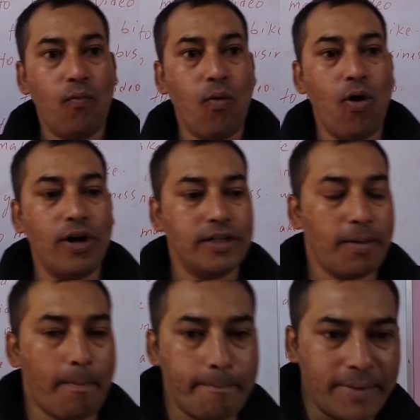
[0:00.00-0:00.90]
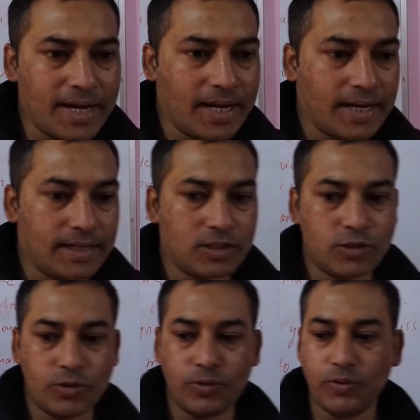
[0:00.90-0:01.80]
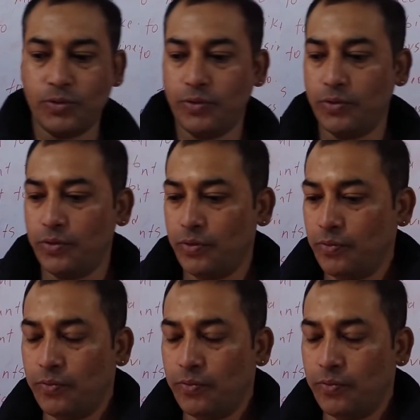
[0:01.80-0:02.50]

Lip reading: want me to